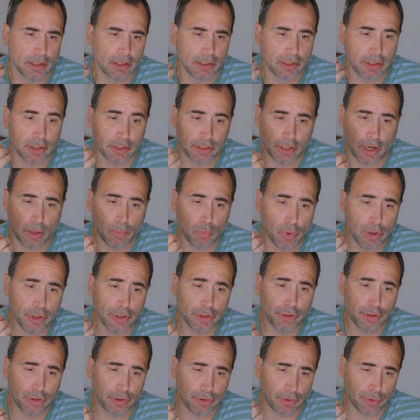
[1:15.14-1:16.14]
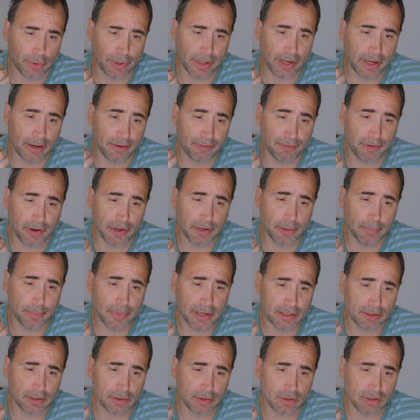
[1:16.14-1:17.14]
Someone should create a
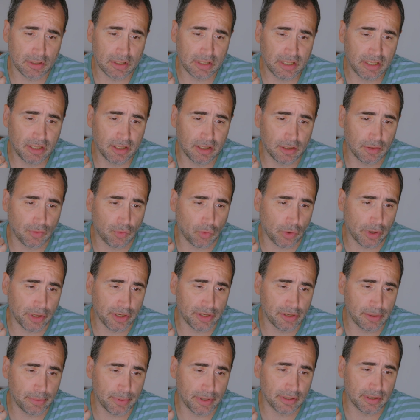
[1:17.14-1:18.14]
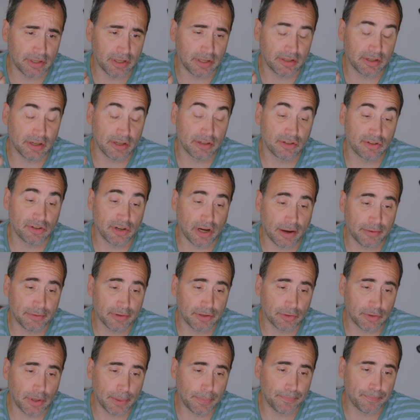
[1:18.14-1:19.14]
fundamentals list for HTML, CSS,
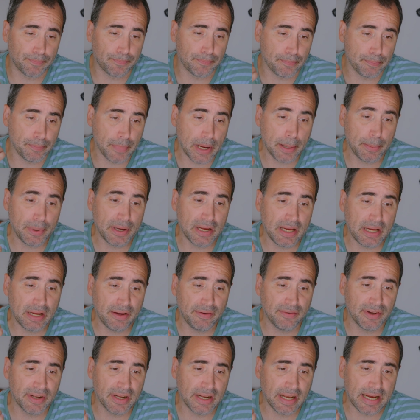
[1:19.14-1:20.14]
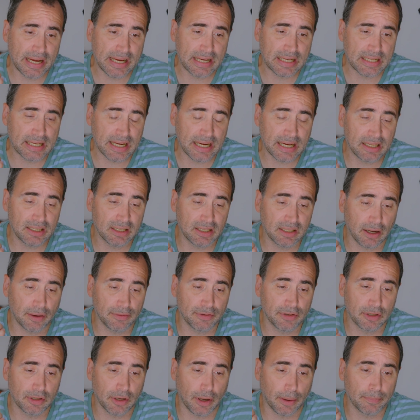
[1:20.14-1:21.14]
JavaScript, maybe even a test
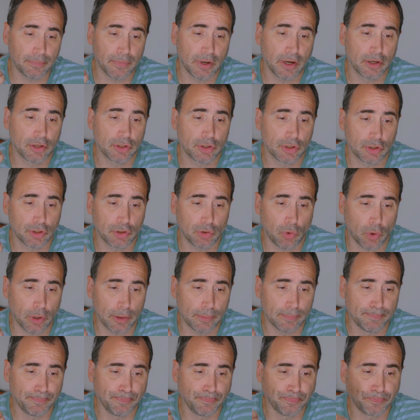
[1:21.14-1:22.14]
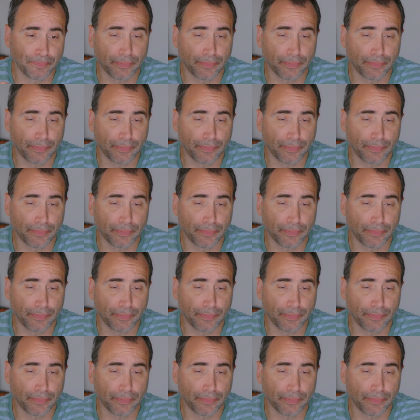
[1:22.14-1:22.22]
of some sort.